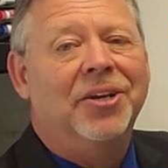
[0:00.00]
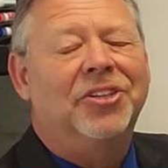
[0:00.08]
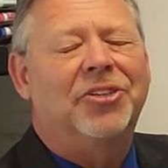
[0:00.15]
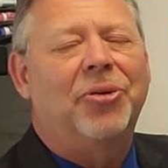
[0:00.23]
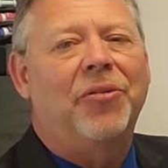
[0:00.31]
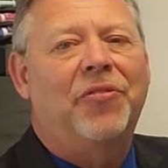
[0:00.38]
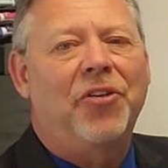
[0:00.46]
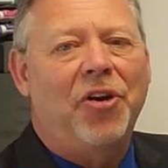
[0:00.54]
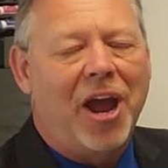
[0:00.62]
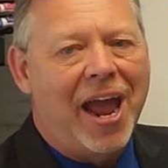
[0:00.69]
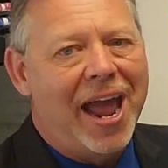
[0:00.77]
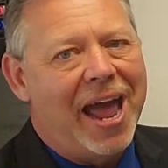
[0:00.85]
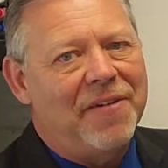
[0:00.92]
So if you
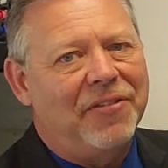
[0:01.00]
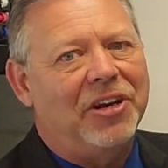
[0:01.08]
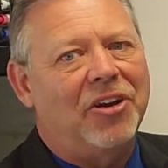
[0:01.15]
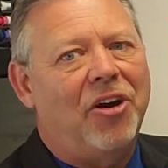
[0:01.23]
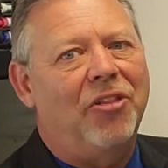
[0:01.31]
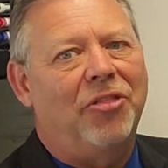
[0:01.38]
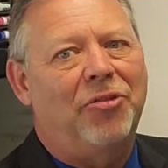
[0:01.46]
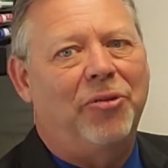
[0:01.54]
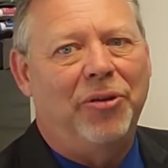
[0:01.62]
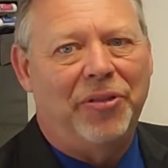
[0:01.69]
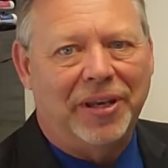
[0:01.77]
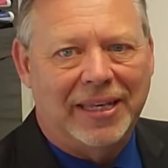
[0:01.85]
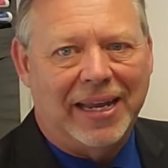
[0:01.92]
haven't gone
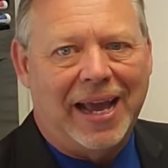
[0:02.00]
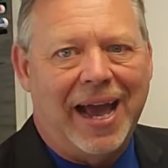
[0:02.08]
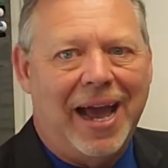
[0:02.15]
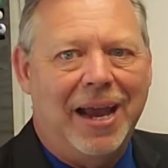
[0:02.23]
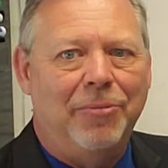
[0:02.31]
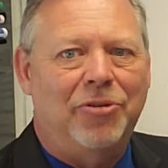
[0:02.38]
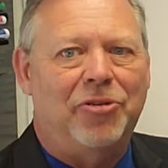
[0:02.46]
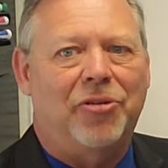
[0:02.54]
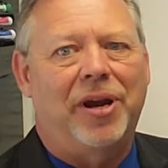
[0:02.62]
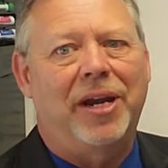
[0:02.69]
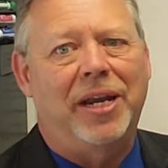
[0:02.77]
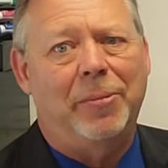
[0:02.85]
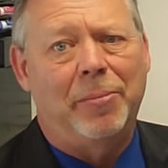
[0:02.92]
through the time
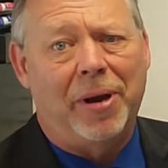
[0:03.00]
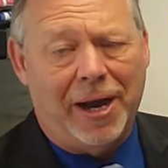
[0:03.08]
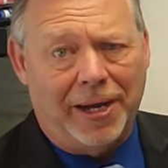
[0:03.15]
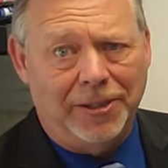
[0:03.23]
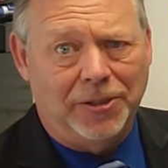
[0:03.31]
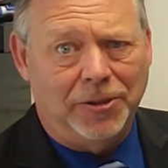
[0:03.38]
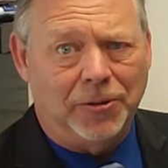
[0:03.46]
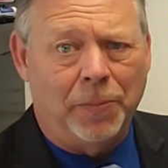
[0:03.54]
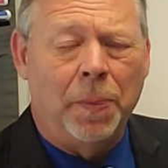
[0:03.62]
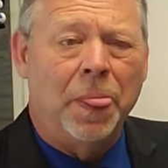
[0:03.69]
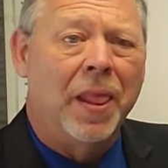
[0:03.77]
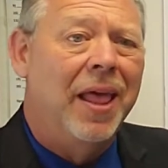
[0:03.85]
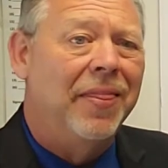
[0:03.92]
training
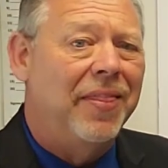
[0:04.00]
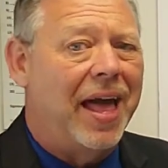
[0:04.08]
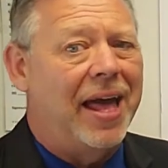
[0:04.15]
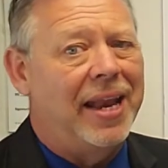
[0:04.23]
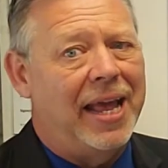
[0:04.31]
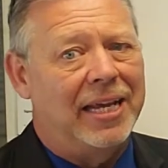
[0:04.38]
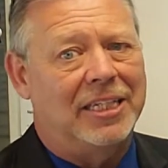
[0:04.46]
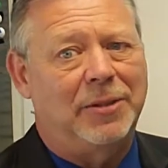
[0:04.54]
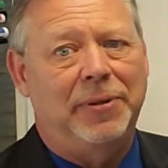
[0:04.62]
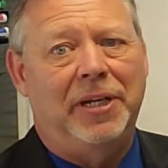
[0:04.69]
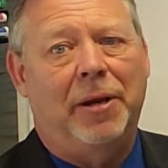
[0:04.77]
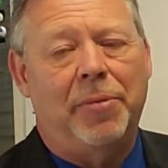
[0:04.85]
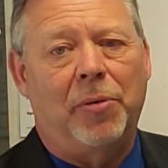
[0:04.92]
module, that has to
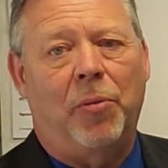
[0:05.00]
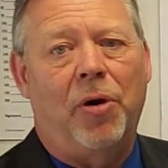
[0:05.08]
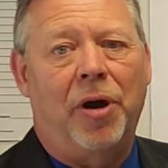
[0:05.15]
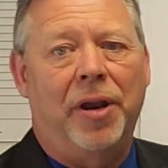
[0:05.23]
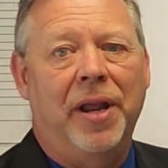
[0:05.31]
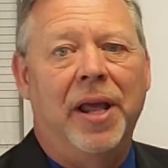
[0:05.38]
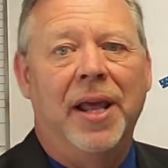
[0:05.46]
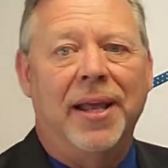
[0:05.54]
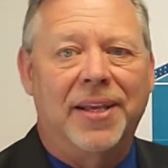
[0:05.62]
be number one.